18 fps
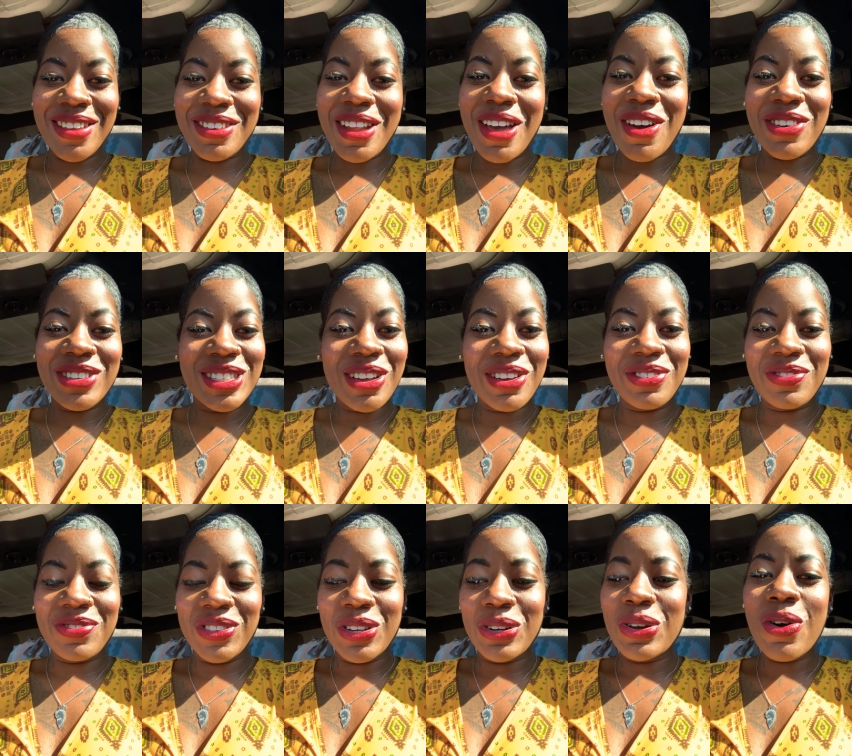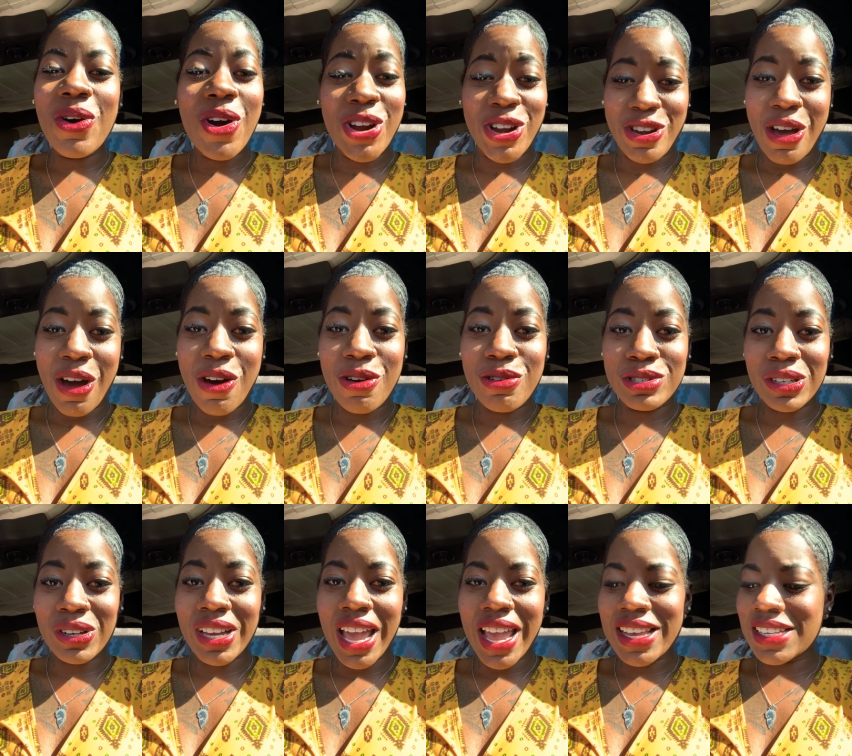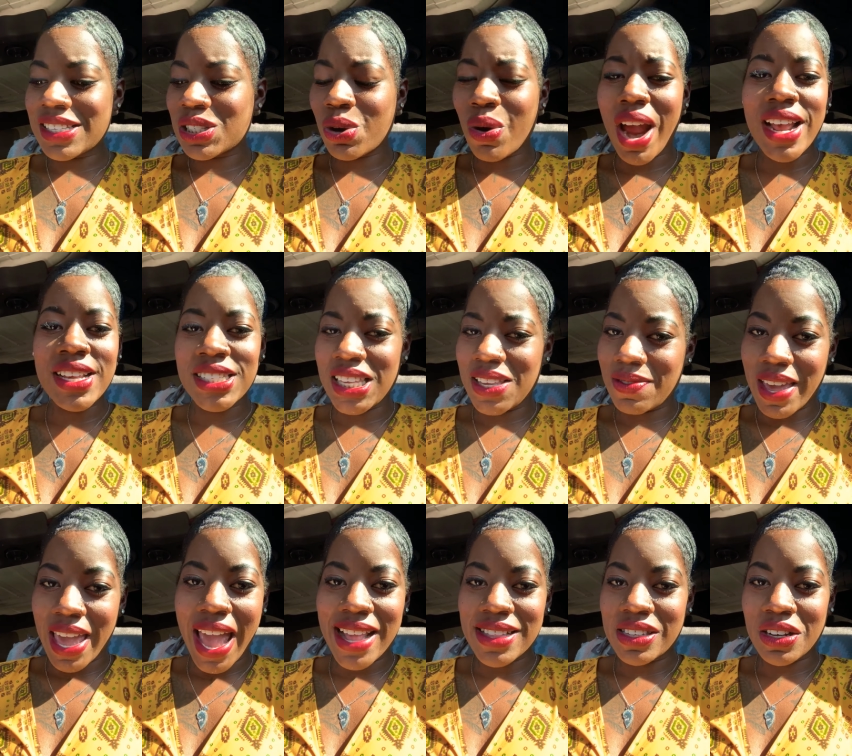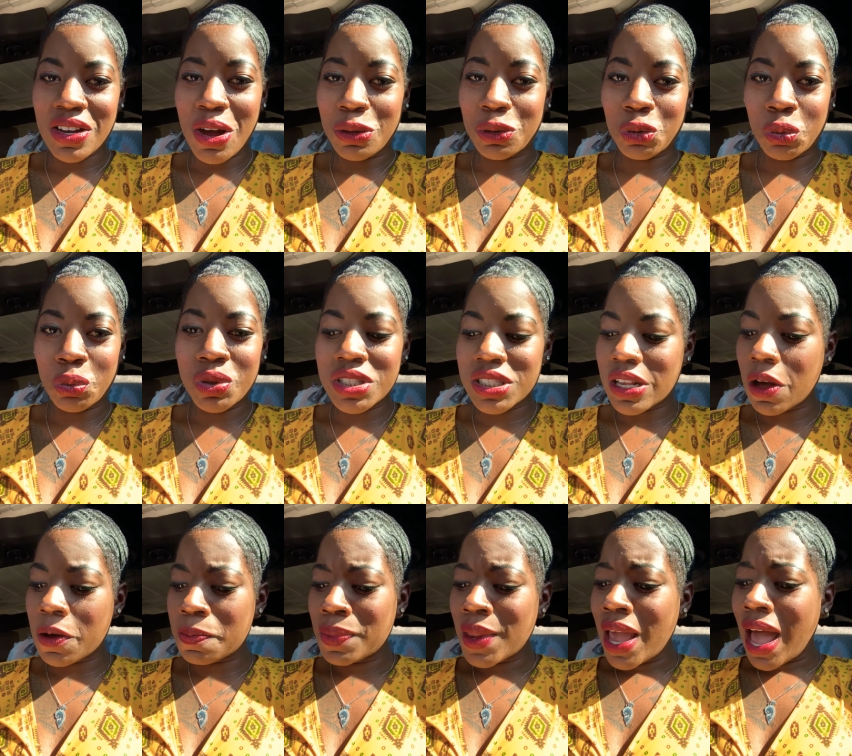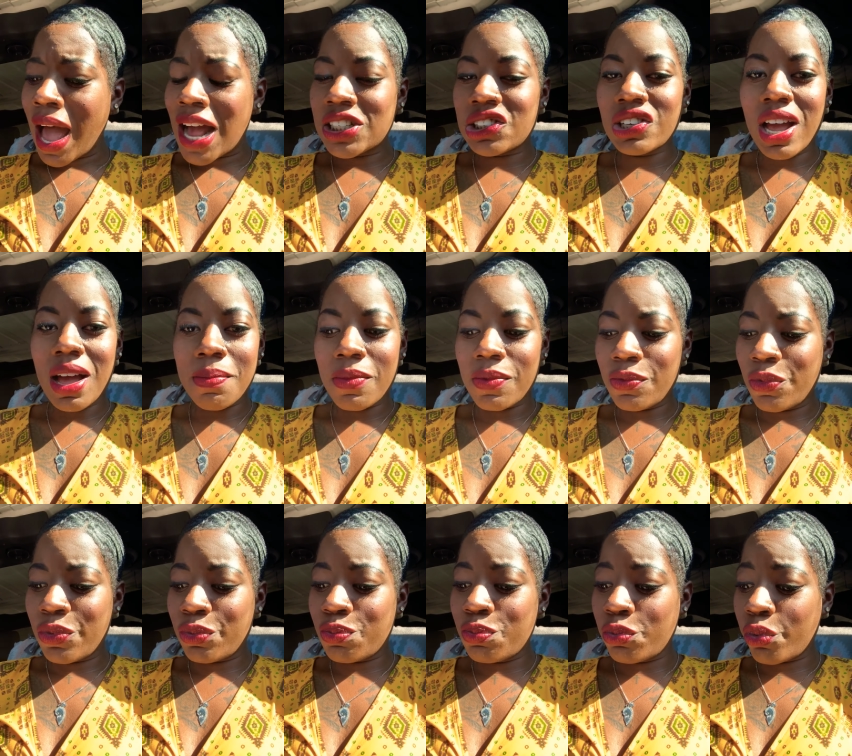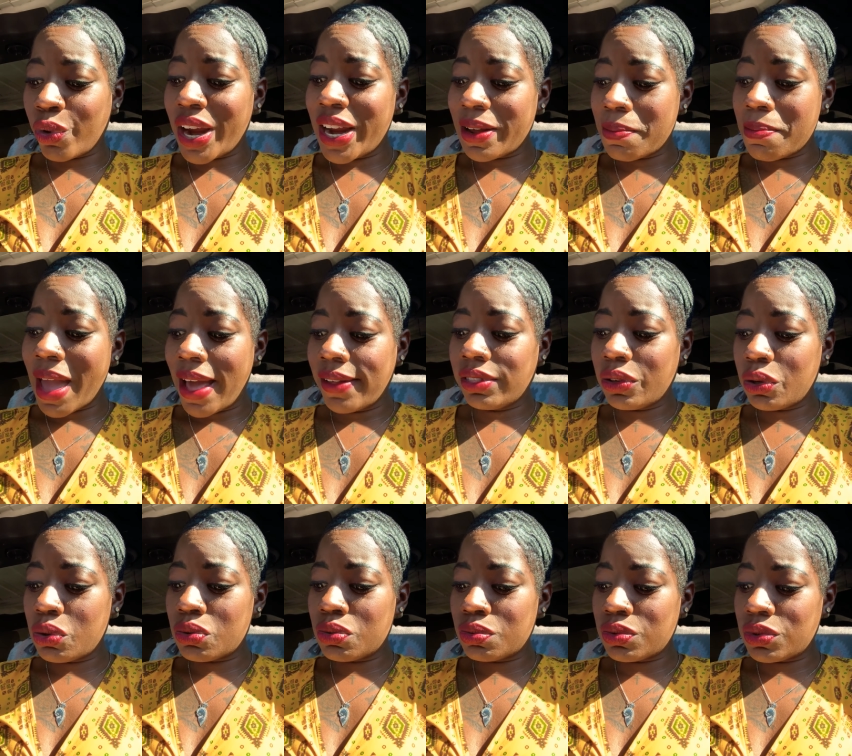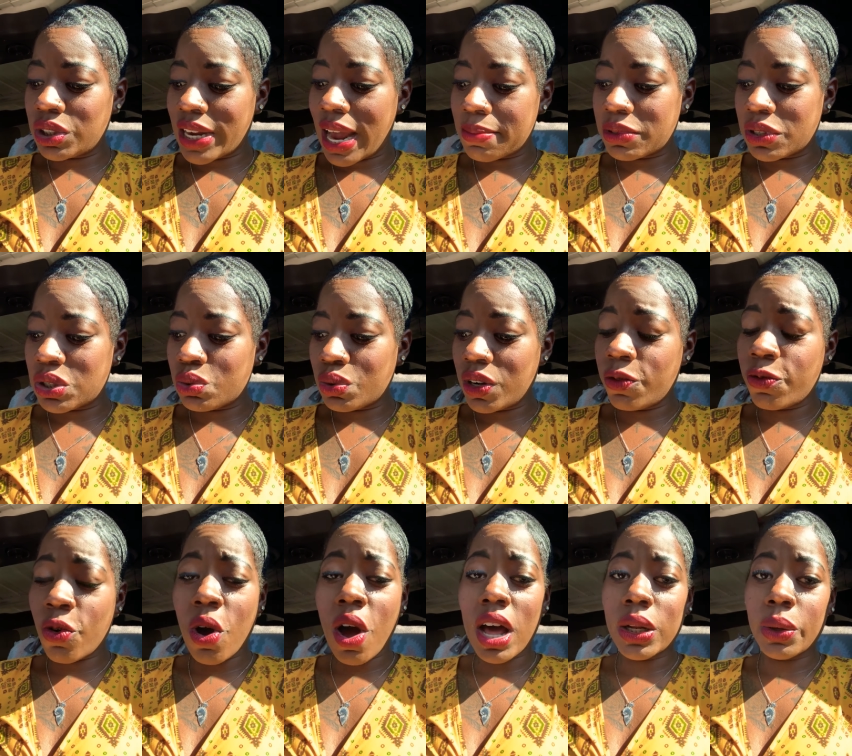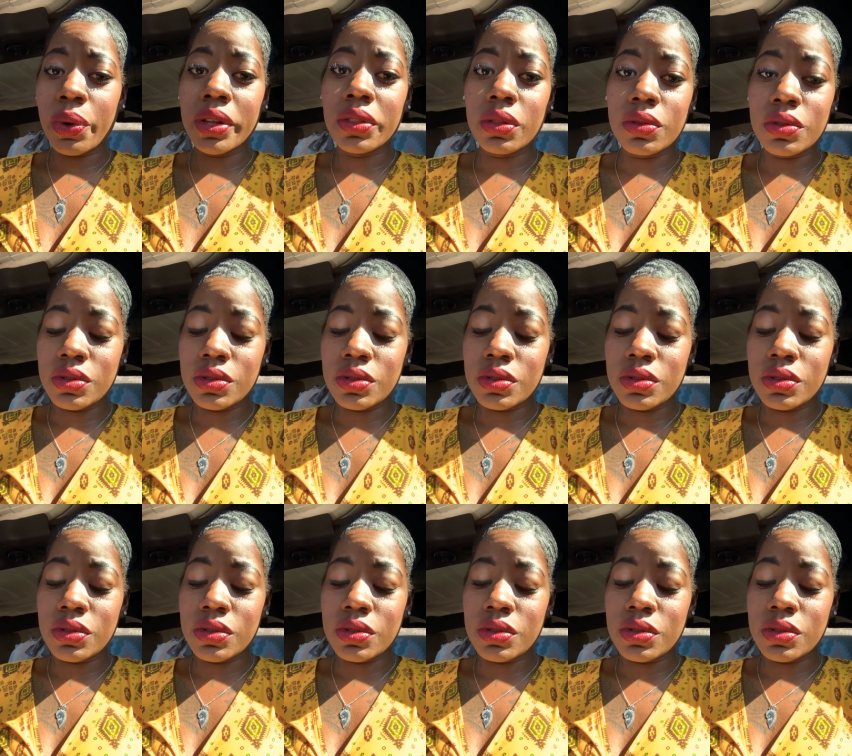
you know, so the Lord knows, okay, because Christ even had to go through it. So I try reading Matthew chapter 24 all the way